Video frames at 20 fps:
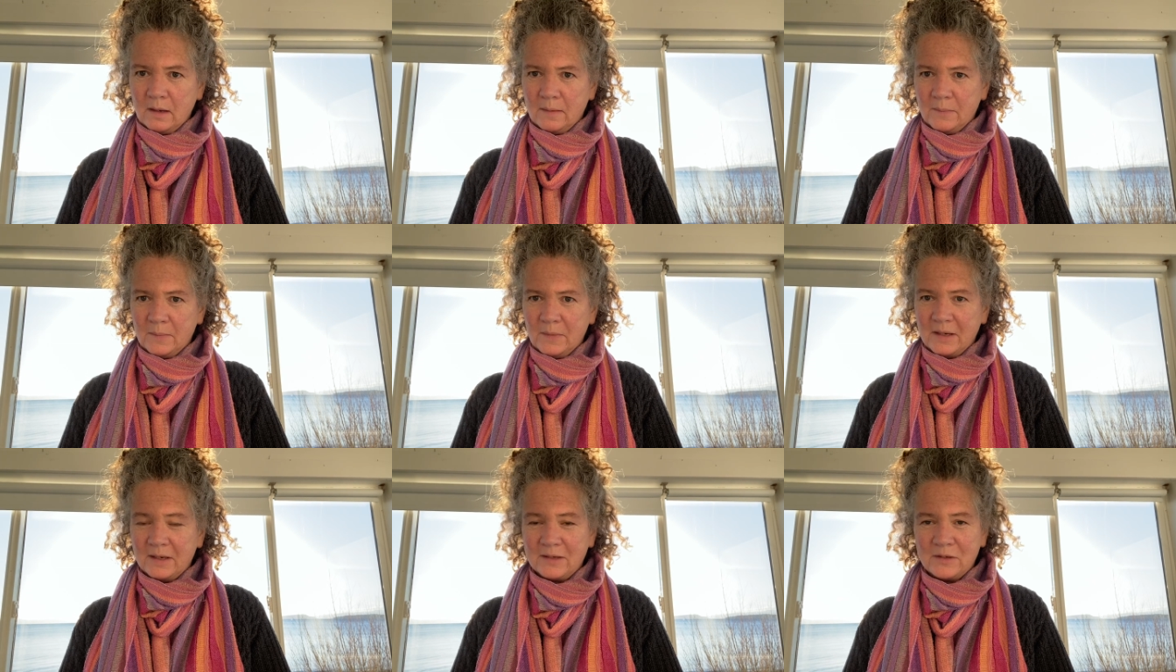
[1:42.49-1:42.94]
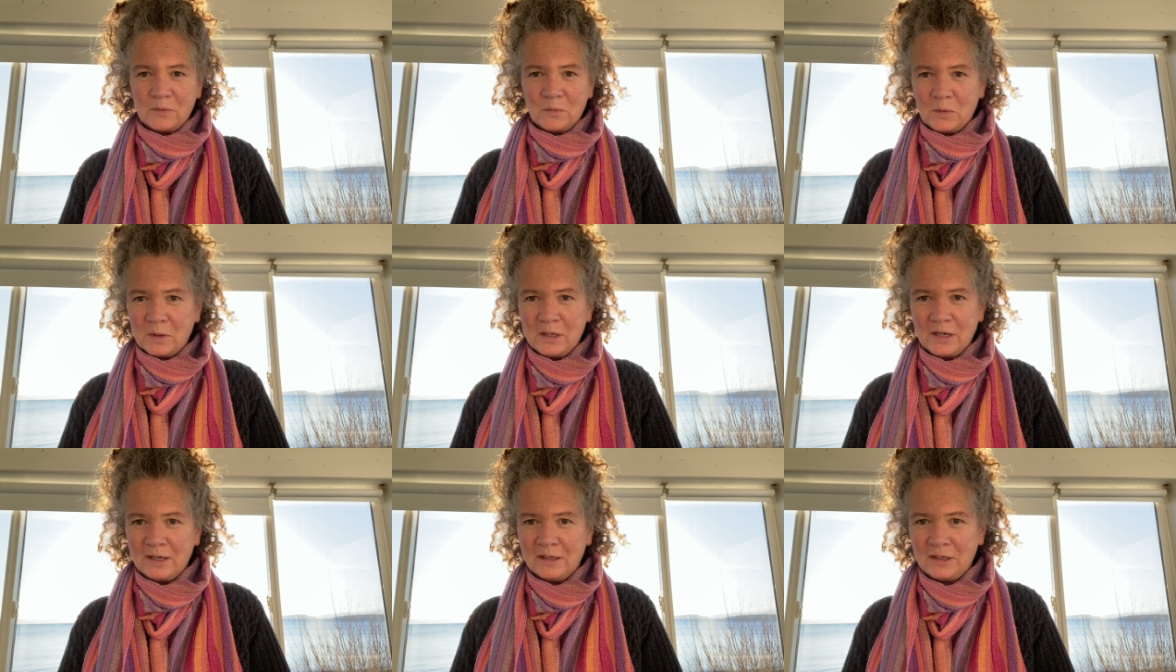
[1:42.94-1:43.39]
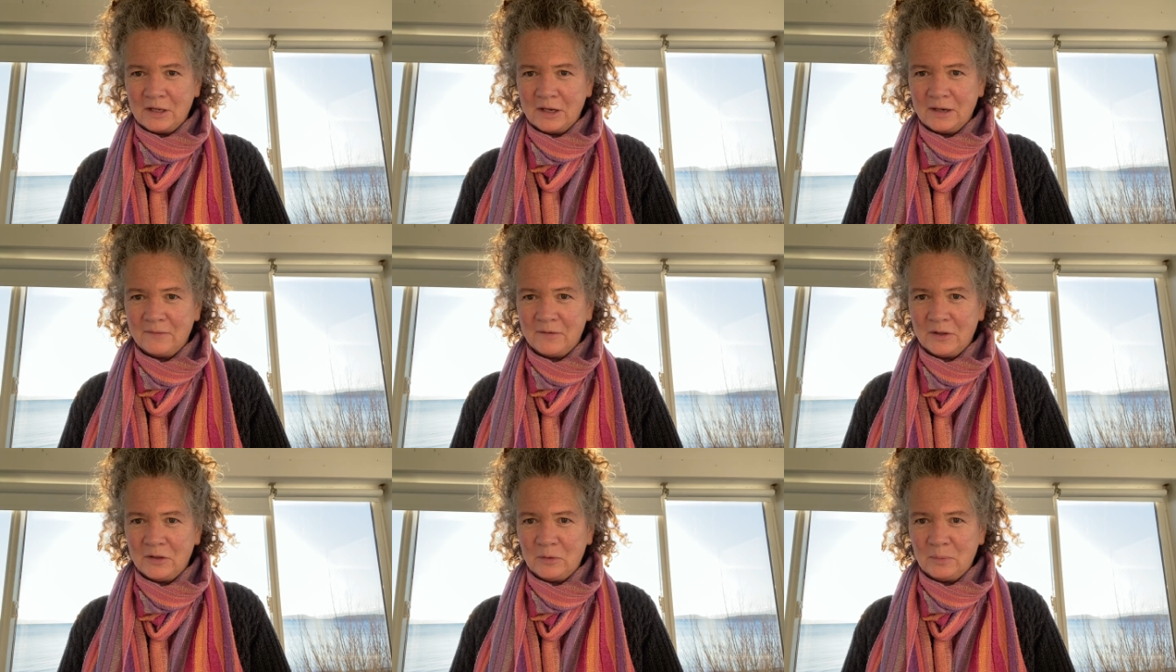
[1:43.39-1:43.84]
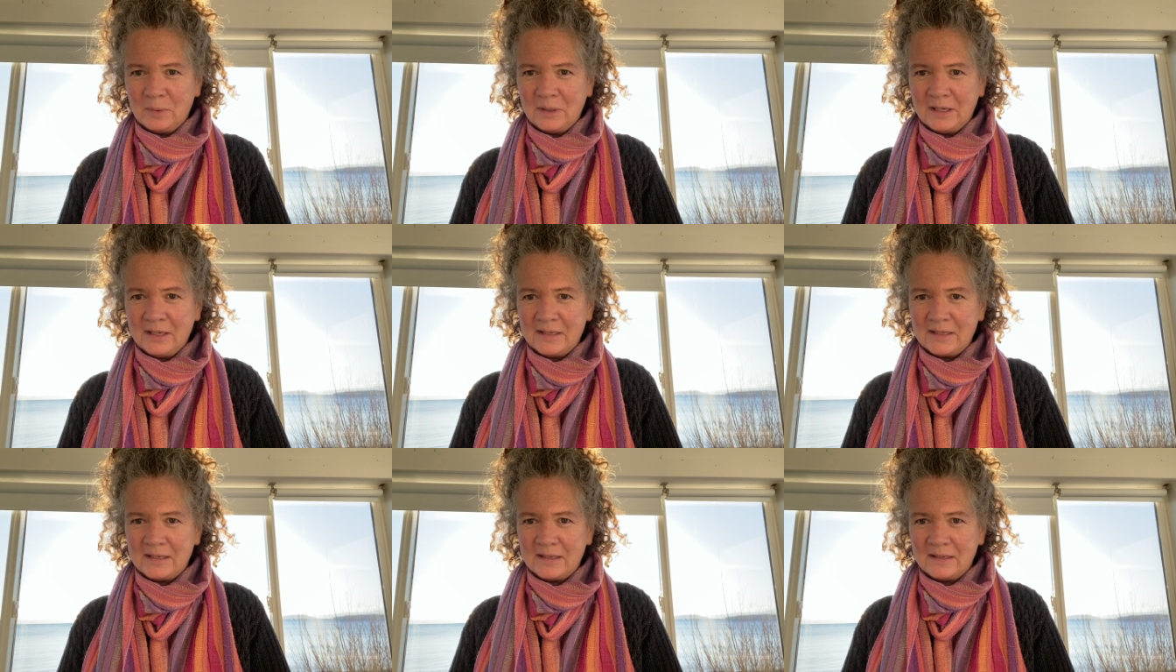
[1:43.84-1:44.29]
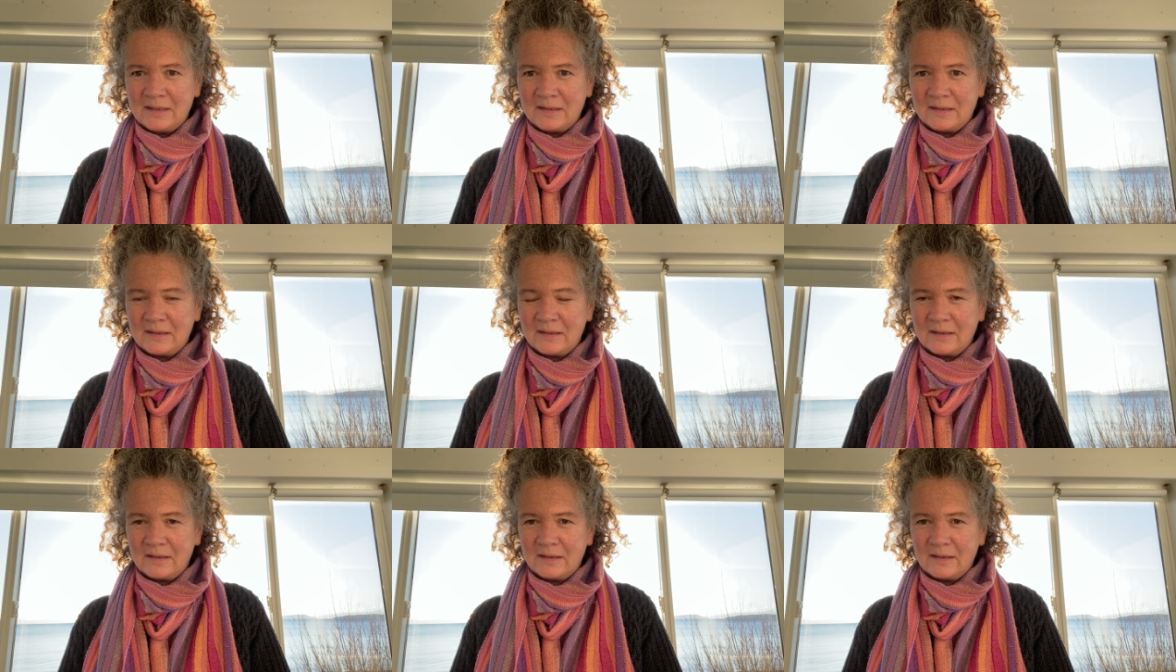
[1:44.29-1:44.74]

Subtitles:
because there weren't a lot of other places